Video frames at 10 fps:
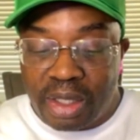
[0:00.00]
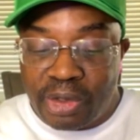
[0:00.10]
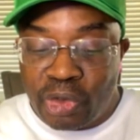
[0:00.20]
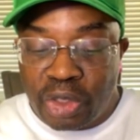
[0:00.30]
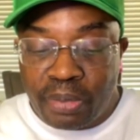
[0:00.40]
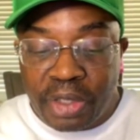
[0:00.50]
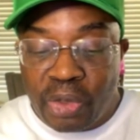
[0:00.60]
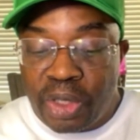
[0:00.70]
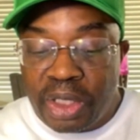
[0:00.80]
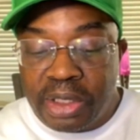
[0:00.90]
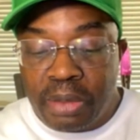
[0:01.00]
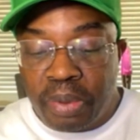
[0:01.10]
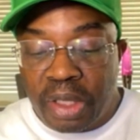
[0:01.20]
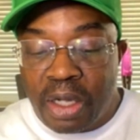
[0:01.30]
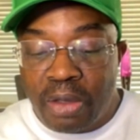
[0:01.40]
Used to be a really good
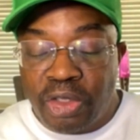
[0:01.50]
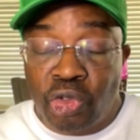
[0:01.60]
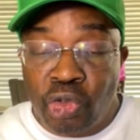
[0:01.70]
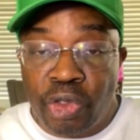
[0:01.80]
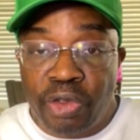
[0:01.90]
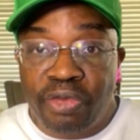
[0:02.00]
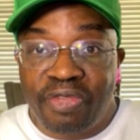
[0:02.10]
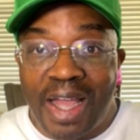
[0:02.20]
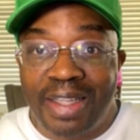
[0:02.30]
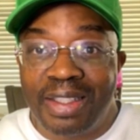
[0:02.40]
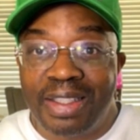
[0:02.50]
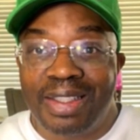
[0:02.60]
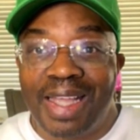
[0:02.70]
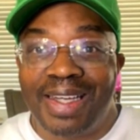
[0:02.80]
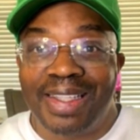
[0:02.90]
player on tour, finally
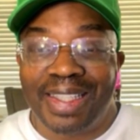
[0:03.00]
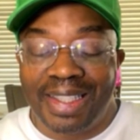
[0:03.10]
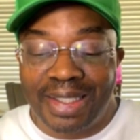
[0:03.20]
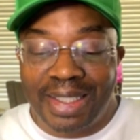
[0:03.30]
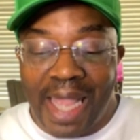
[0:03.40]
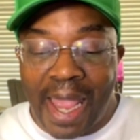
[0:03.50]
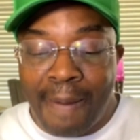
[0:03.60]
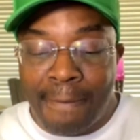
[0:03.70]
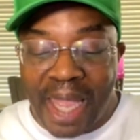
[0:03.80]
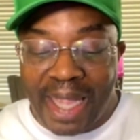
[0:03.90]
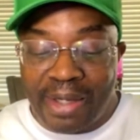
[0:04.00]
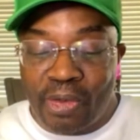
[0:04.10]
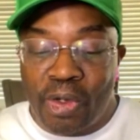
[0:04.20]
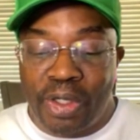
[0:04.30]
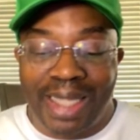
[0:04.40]
kind of getting his game back in order.